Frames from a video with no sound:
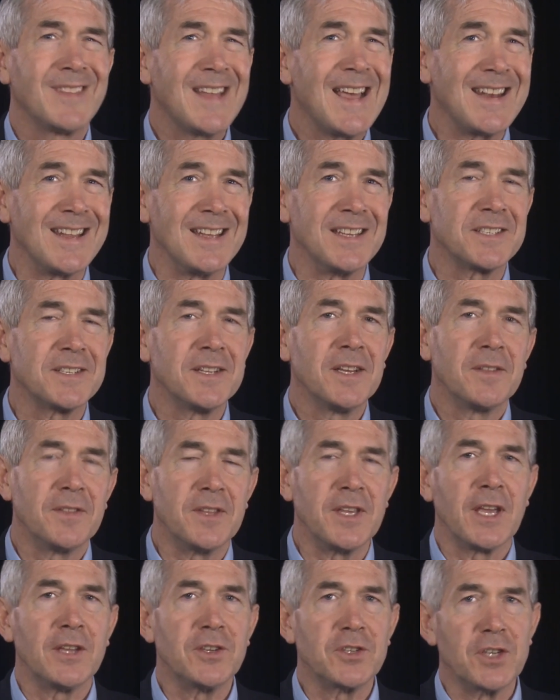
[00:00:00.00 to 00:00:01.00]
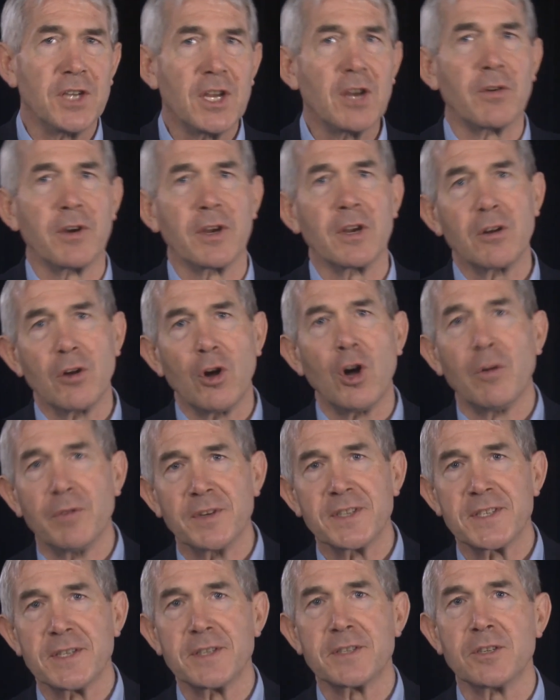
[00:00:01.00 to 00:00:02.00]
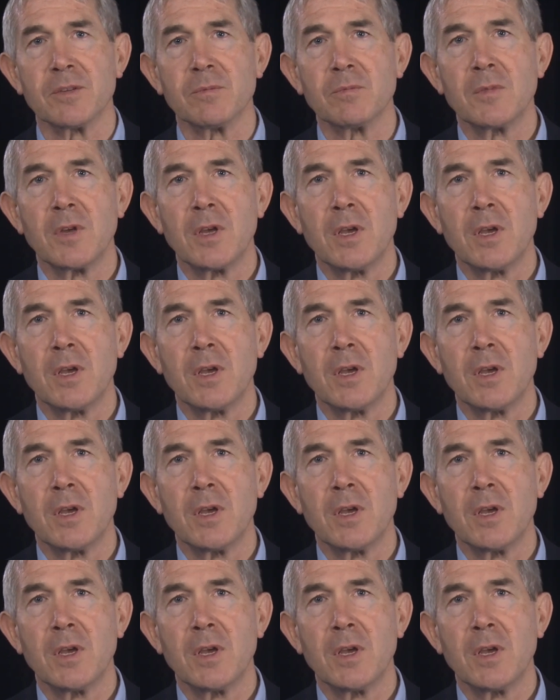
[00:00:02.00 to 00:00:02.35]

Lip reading: That is, the engineering of a system.